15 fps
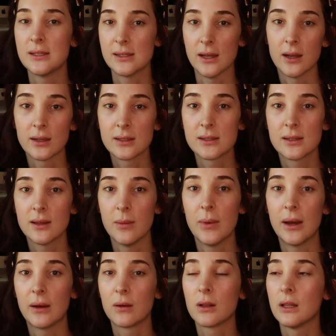sucks
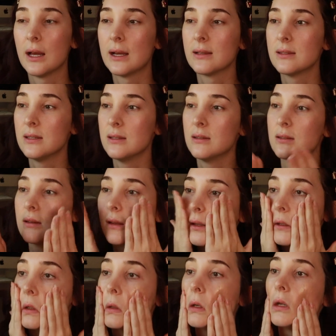about classes
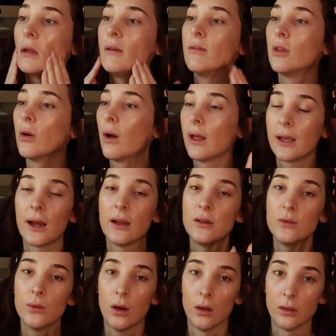and even though like I
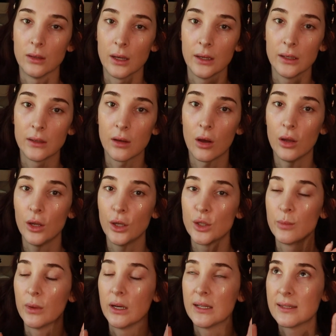do online
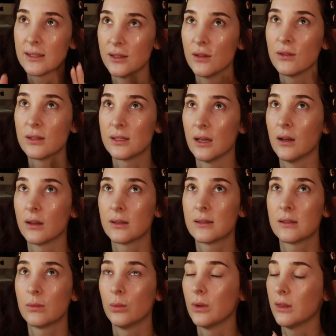college, but it still
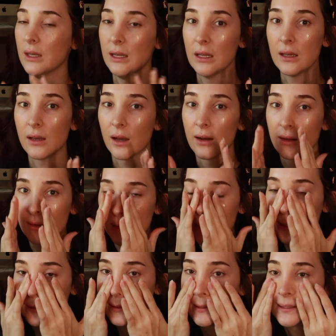sucks with any kind of
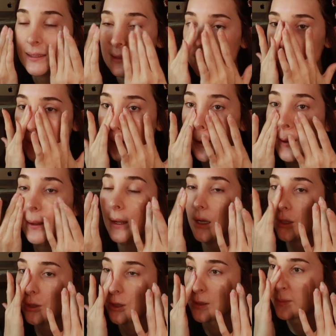classes is
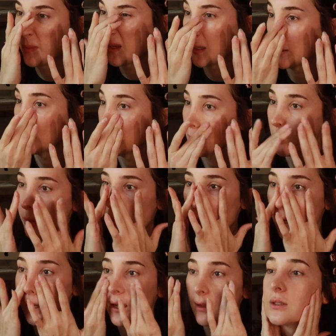just because you
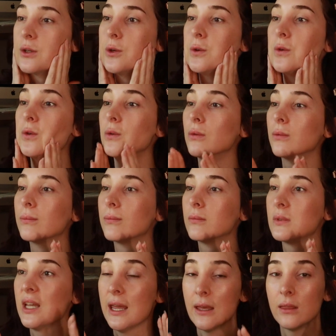pay to
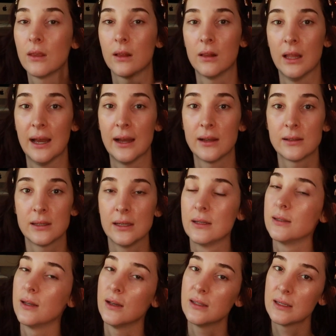take the class,
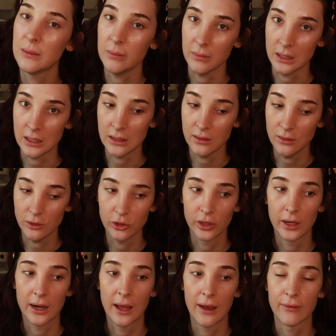it doesn't mean you're
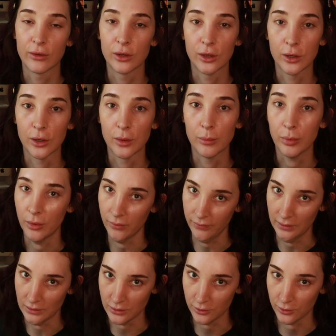gonna have a good
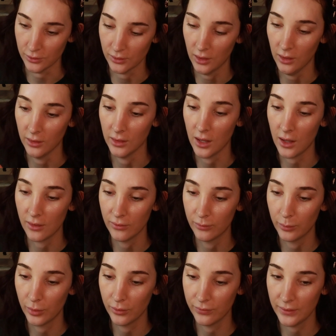professor. A lot of
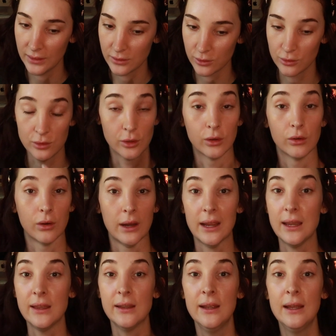professors are
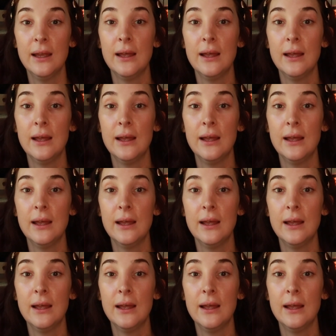great